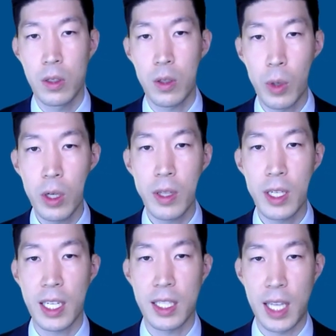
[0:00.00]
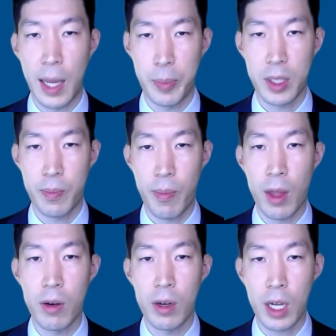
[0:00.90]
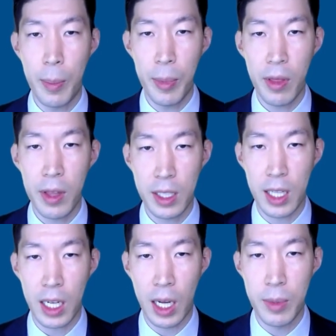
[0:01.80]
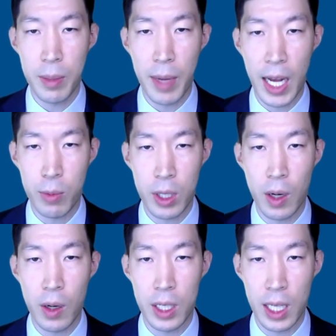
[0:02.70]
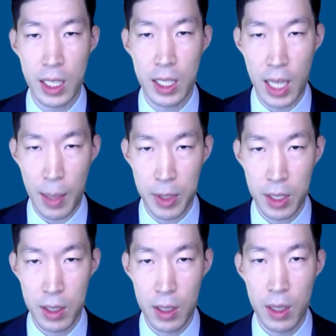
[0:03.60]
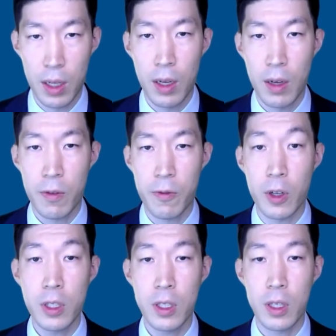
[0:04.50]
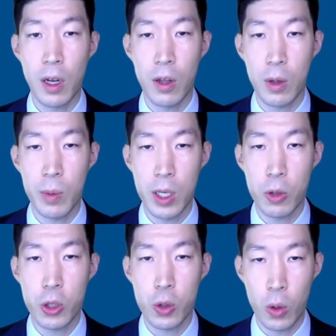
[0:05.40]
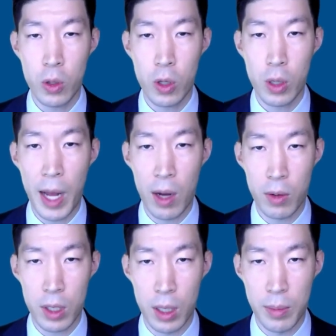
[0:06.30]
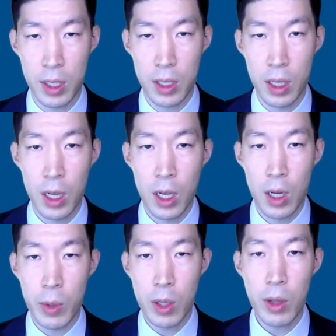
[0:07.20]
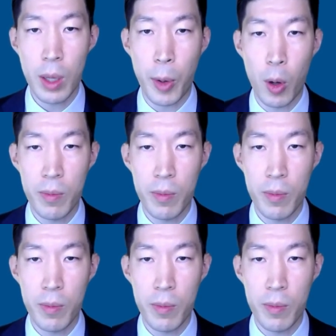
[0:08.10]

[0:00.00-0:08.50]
So what are the next steps? There are a couple things that come to mind regarding next steps. First, although we know short-term outcomes, We know that